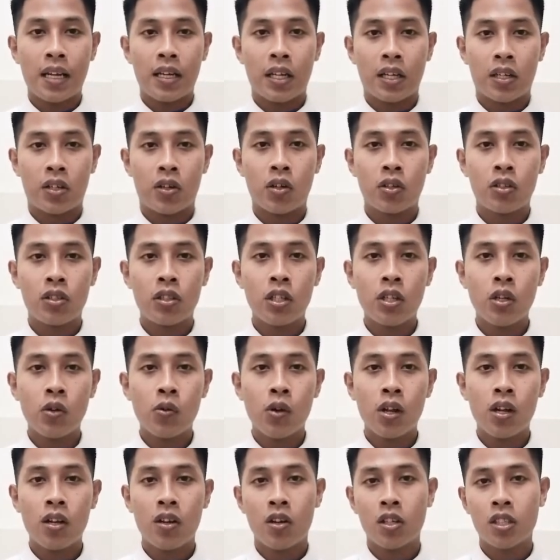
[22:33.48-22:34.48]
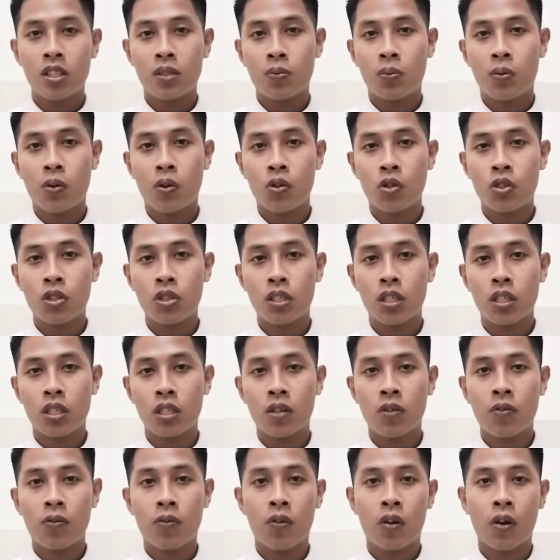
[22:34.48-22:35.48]
The continual noise
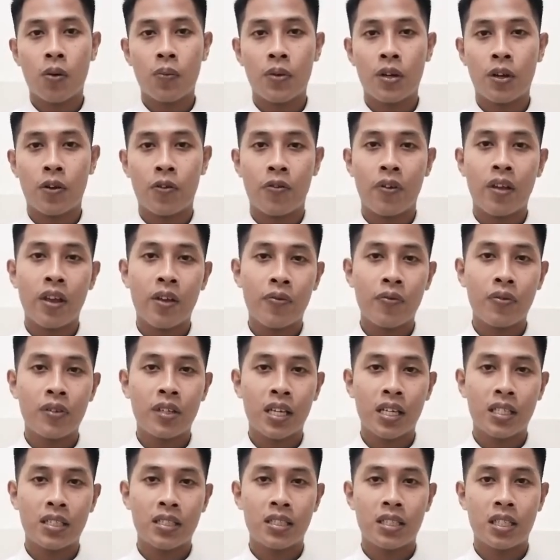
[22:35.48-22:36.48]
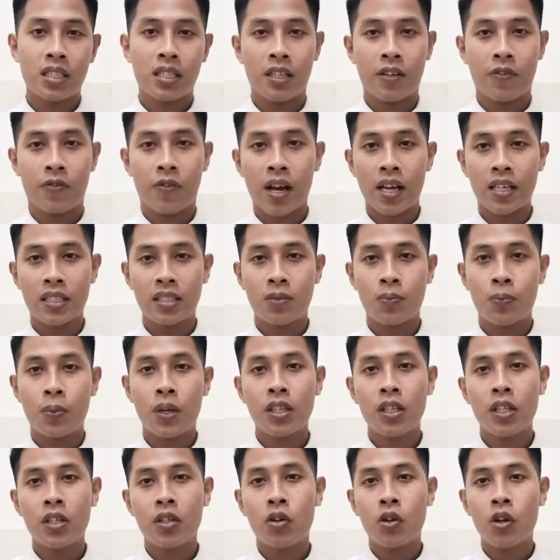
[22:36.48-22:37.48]
pollution from the wave capture device,
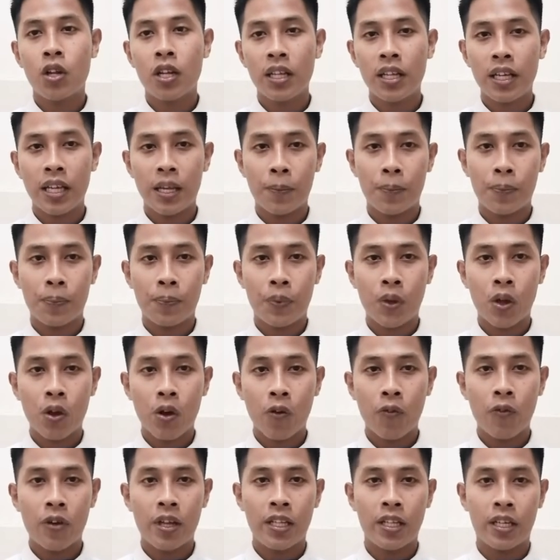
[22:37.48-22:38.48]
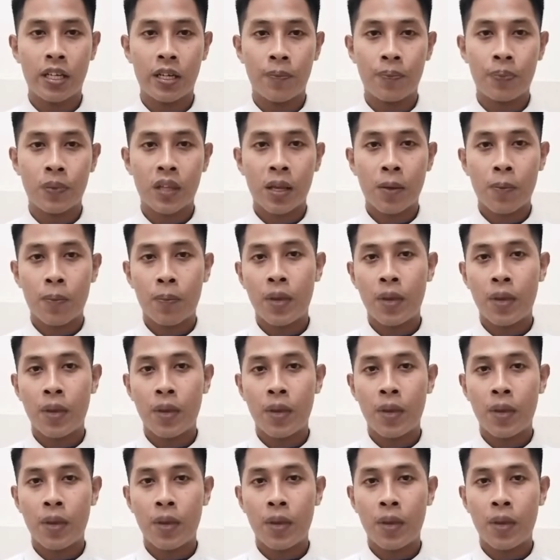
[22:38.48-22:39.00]
particularly in pure weather.